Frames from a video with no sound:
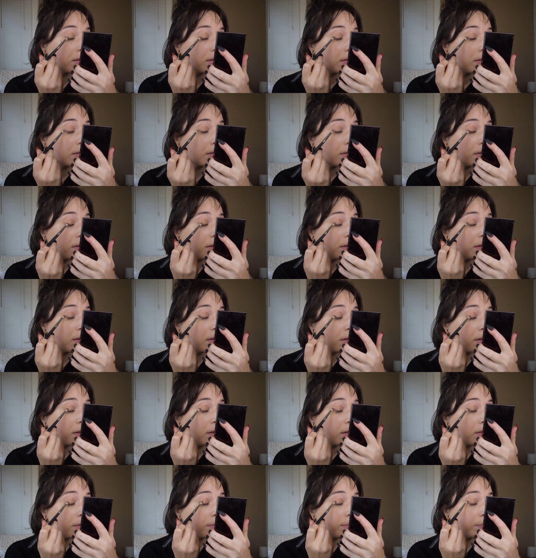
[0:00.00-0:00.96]

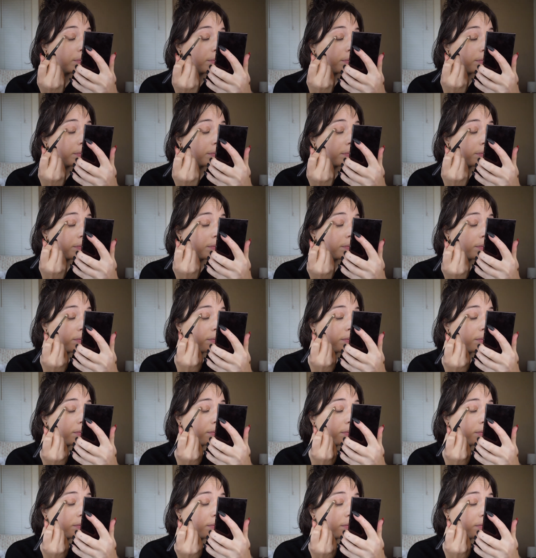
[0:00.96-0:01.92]

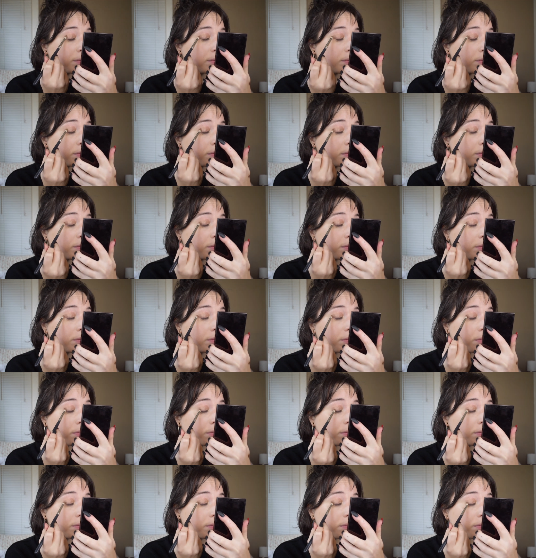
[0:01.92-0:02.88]

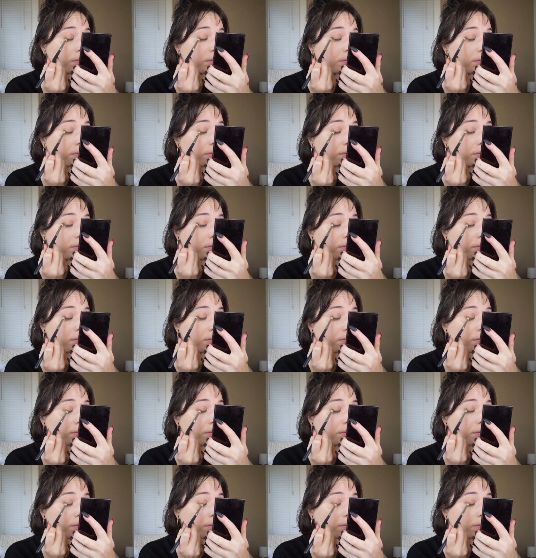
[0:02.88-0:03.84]

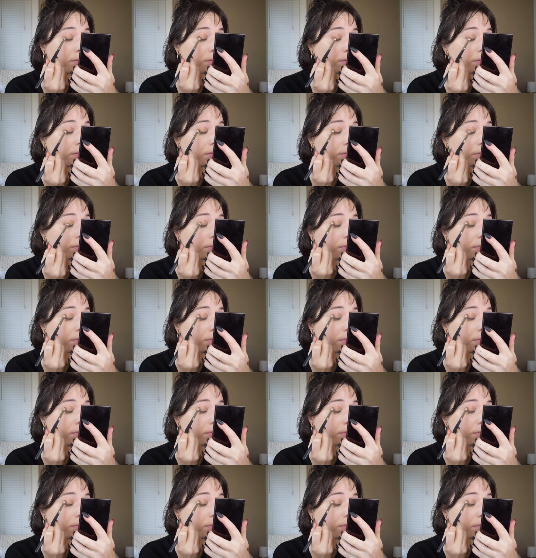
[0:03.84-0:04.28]
(no one is talking)